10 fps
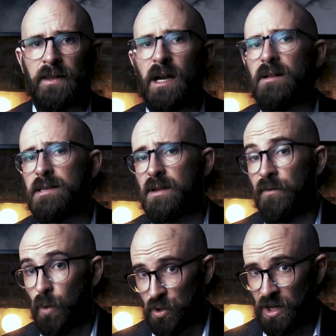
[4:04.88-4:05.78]
The youngest
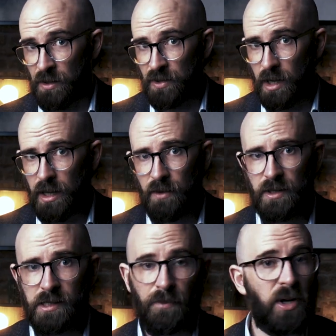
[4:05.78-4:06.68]
of four children, he
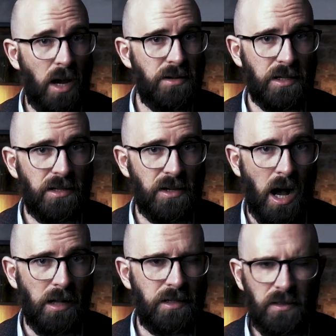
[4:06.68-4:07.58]
was a precocious
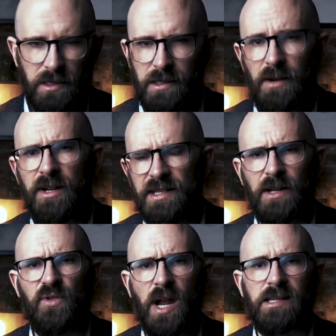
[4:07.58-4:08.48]
child who took a serious
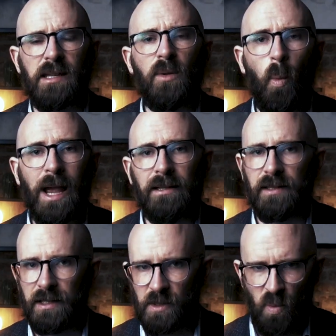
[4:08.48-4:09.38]
interest in the way
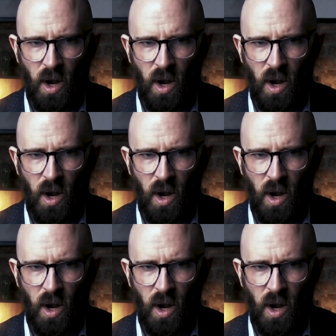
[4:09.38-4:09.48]
things